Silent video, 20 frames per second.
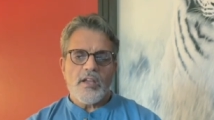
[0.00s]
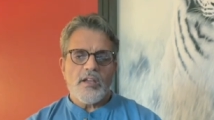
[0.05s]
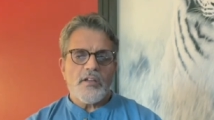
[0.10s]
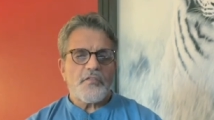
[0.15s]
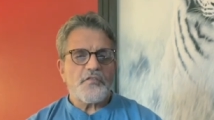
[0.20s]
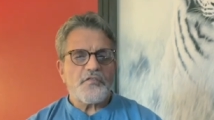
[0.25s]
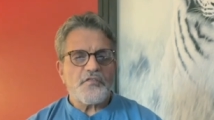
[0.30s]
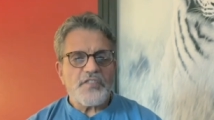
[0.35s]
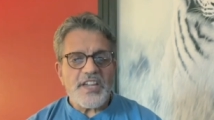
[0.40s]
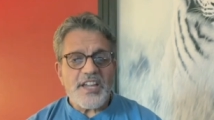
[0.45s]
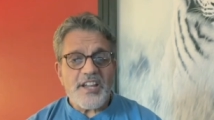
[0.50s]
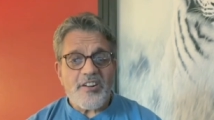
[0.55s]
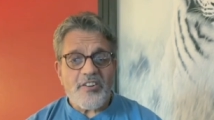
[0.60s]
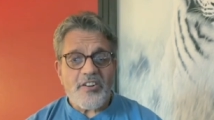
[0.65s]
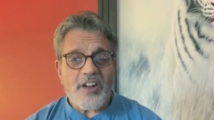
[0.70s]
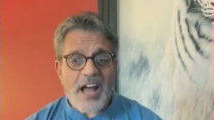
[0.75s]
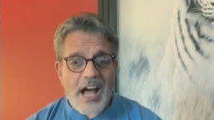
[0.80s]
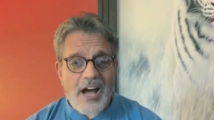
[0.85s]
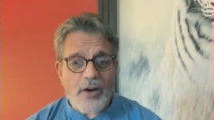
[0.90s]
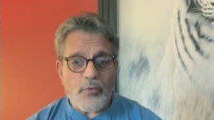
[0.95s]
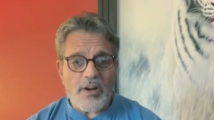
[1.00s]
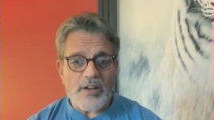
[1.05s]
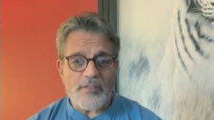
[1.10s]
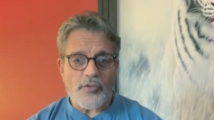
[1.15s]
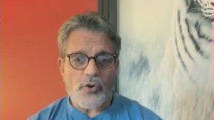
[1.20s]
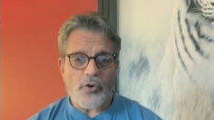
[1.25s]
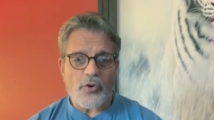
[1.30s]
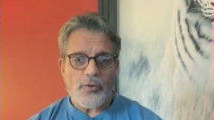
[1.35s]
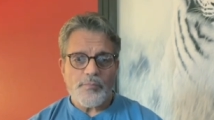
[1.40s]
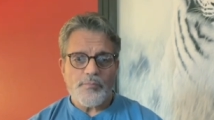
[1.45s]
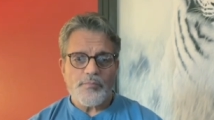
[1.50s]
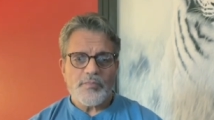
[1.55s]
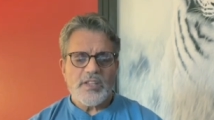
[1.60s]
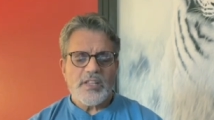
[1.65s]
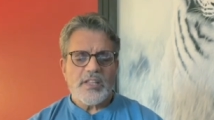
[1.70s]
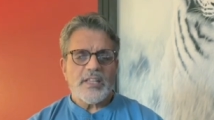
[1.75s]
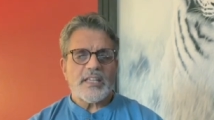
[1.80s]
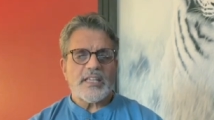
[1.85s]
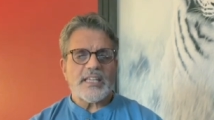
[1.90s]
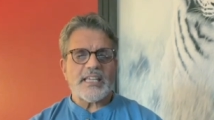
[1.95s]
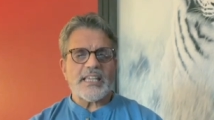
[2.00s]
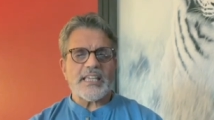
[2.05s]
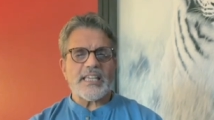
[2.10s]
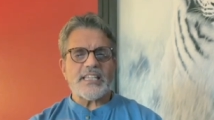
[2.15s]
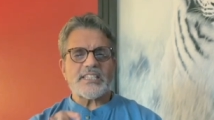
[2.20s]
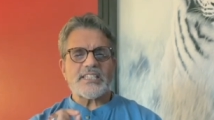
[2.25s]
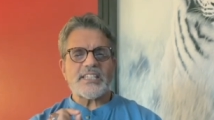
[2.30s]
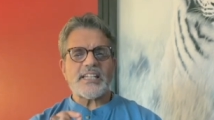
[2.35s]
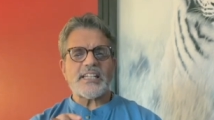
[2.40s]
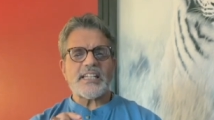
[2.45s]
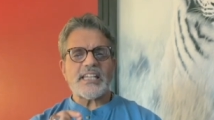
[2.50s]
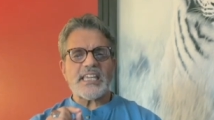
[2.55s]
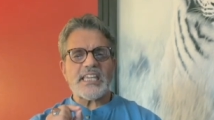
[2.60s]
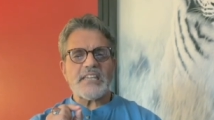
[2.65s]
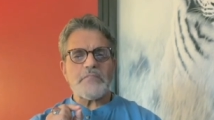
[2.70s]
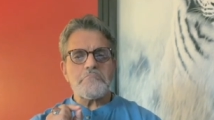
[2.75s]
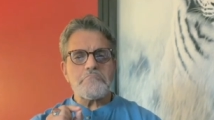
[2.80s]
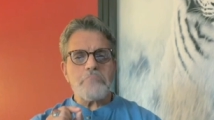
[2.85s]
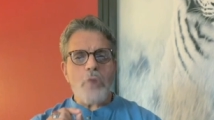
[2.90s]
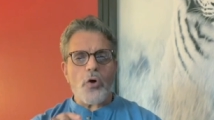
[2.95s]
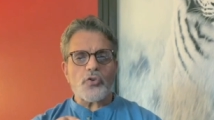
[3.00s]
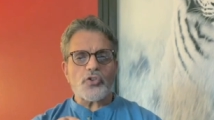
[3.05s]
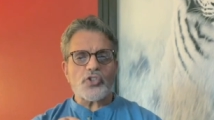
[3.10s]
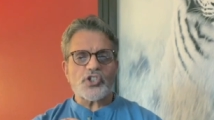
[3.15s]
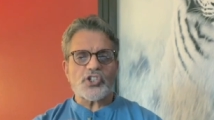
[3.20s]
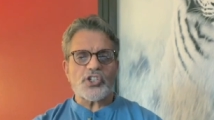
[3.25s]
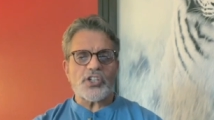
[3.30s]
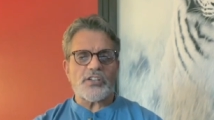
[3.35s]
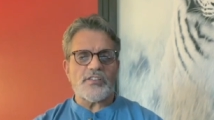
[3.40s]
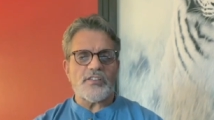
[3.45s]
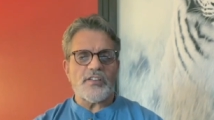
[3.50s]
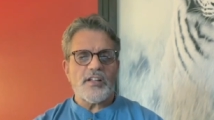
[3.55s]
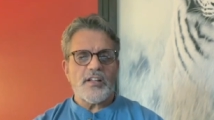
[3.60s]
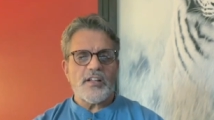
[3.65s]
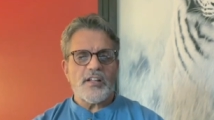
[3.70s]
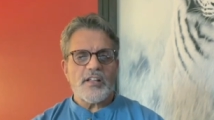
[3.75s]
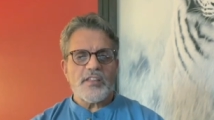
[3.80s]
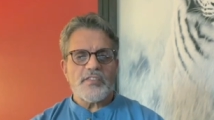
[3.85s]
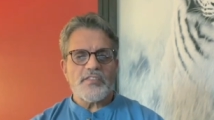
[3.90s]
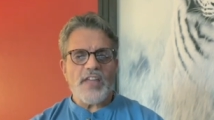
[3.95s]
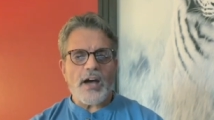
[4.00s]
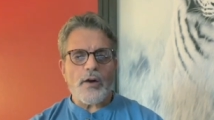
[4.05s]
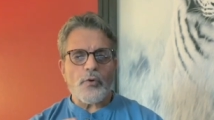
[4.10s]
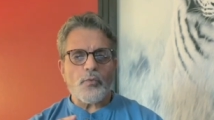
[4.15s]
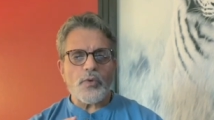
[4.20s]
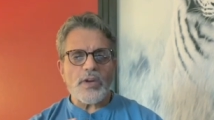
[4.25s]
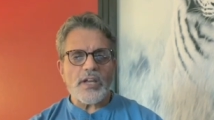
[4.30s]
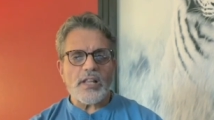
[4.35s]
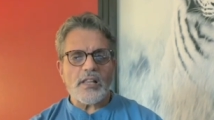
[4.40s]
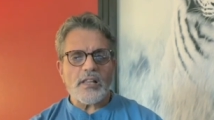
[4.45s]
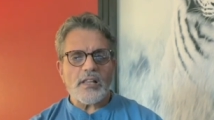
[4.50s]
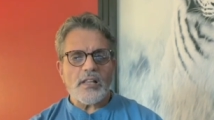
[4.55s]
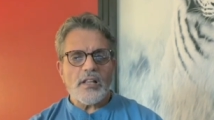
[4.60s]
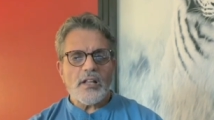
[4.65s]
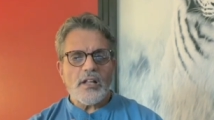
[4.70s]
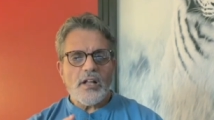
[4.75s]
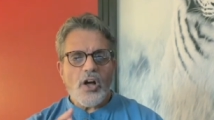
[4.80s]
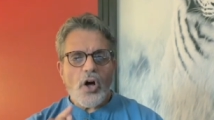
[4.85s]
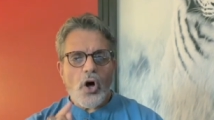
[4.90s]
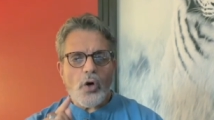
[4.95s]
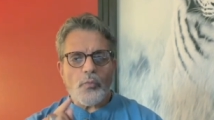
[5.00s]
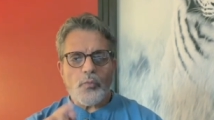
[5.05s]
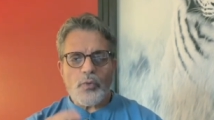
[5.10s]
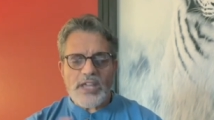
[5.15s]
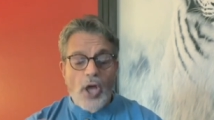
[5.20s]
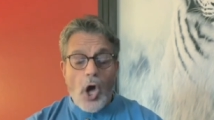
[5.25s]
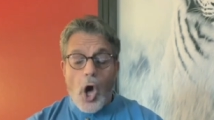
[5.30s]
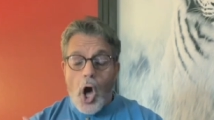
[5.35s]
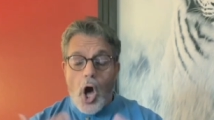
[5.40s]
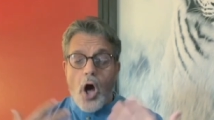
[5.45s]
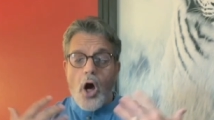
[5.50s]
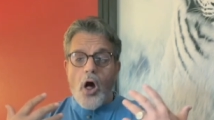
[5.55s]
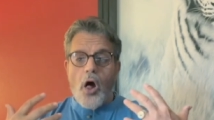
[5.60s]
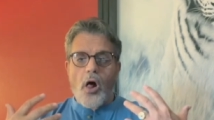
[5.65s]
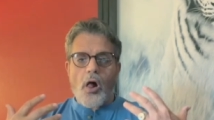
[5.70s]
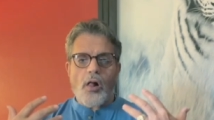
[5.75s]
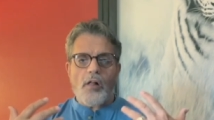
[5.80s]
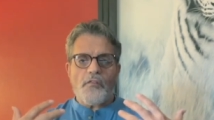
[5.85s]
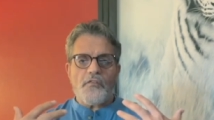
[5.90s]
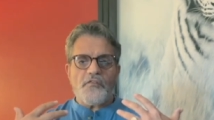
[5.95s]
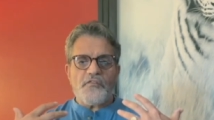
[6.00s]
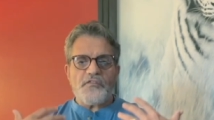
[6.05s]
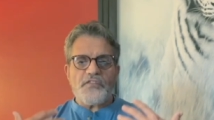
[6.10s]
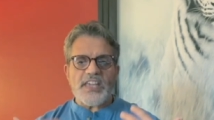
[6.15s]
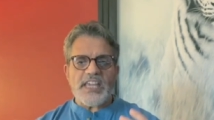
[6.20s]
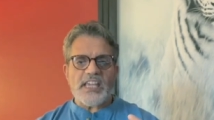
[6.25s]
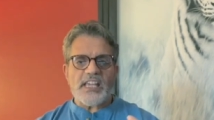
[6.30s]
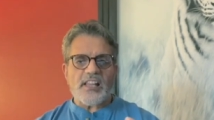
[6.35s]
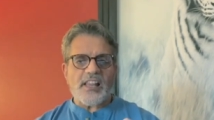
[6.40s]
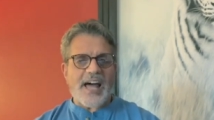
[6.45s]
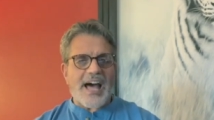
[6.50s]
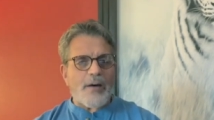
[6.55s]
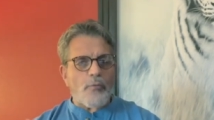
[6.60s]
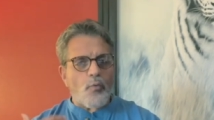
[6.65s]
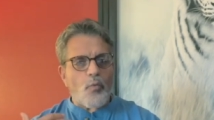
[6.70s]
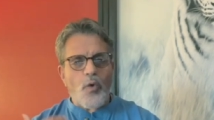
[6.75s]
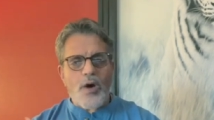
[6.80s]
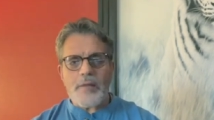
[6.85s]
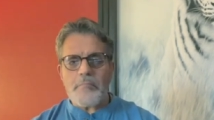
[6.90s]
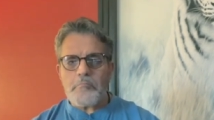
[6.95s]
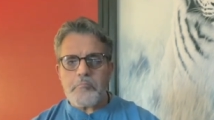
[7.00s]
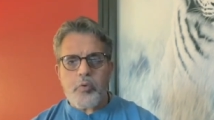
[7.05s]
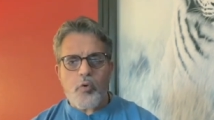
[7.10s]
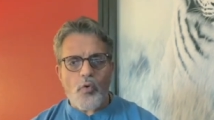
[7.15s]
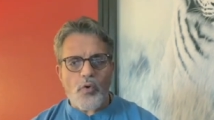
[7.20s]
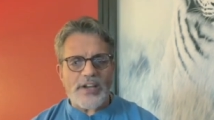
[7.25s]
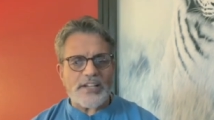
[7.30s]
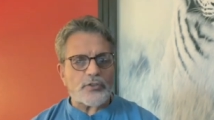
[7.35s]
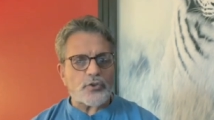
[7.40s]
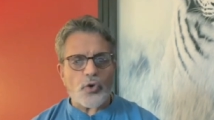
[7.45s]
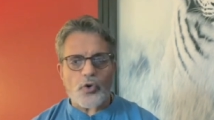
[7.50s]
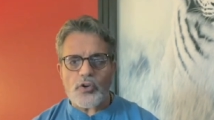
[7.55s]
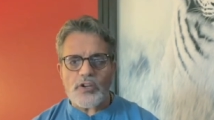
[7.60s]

Fear, however, is an emotion that will we all feel at one point or